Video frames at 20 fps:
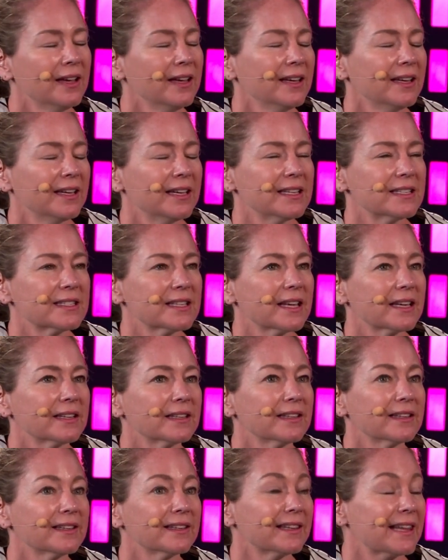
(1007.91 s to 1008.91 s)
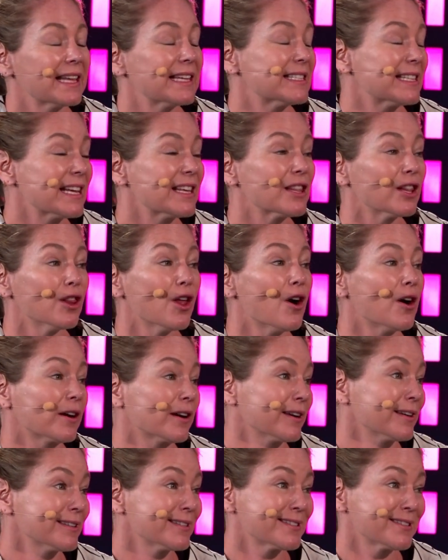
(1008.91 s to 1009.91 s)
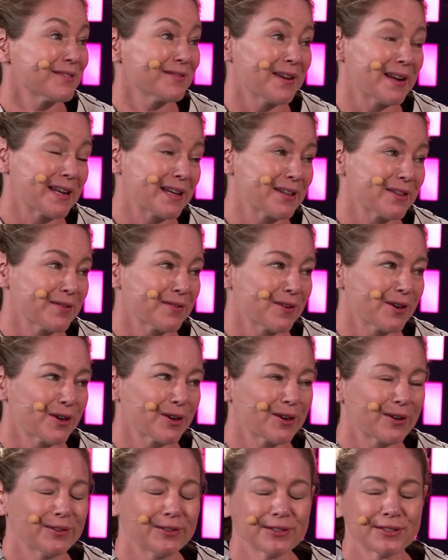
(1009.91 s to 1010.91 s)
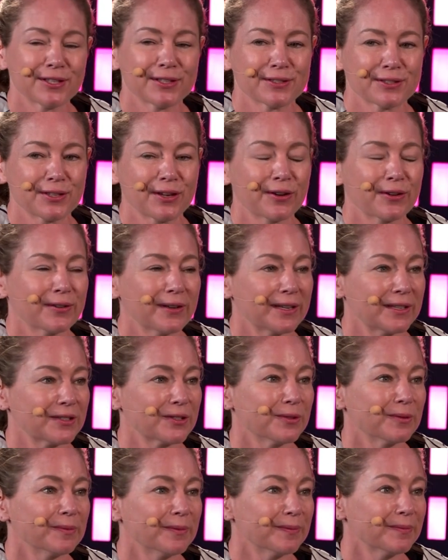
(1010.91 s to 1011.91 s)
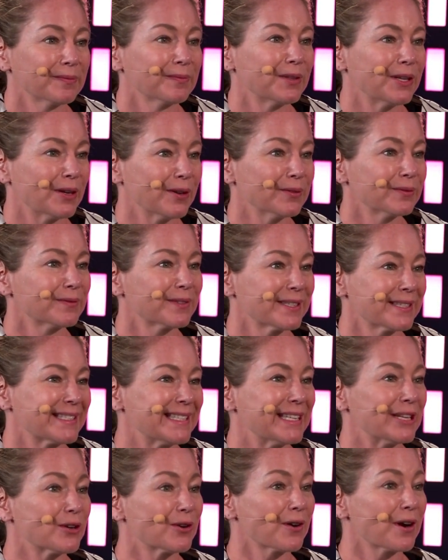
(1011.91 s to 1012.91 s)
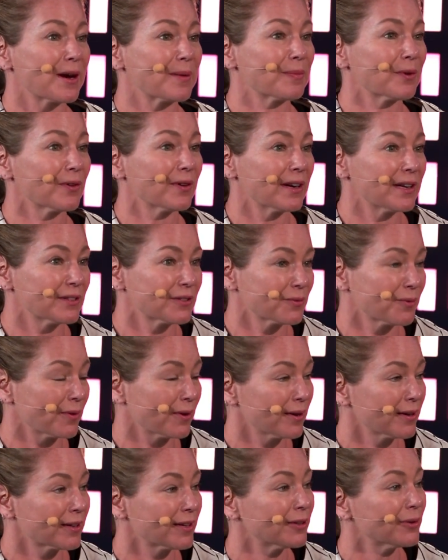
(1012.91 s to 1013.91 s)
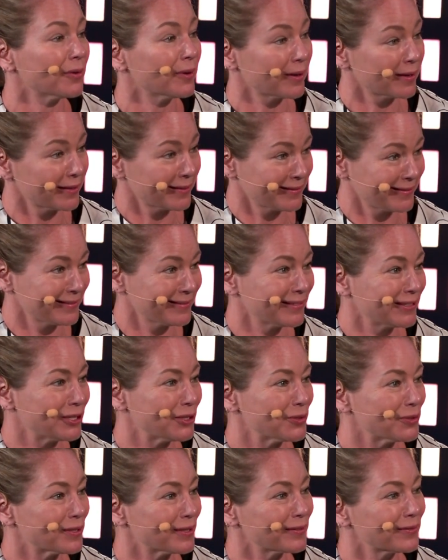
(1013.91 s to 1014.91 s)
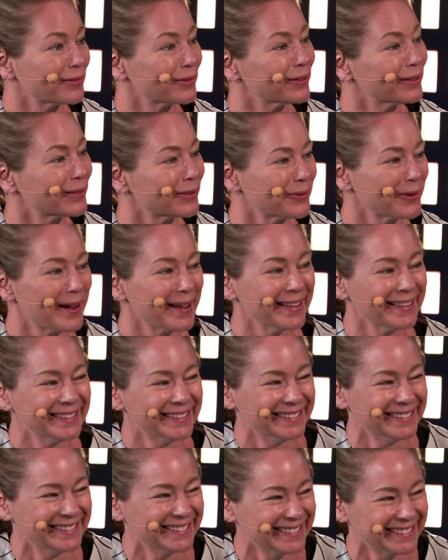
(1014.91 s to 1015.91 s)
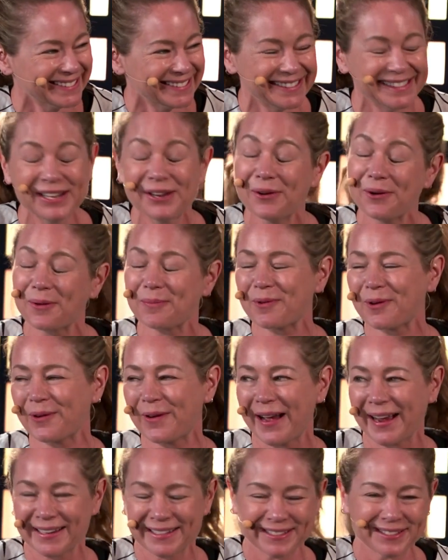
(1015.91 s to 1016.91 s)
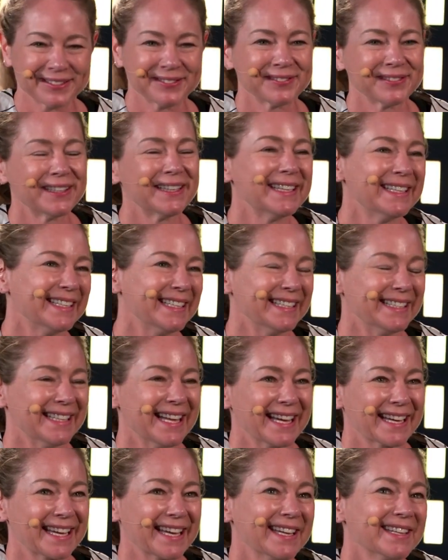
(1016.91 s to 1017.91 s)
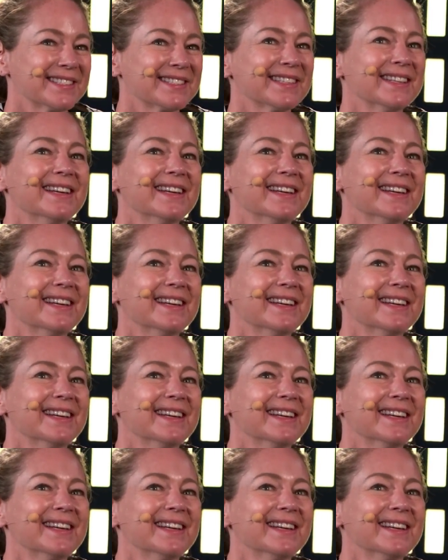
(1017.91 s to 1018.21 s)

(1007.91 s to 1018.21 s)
is that they stay the longest of any of the verticals. So I assume, to see Crepe Erase work, you want to use it for a little while, or proactive in that case.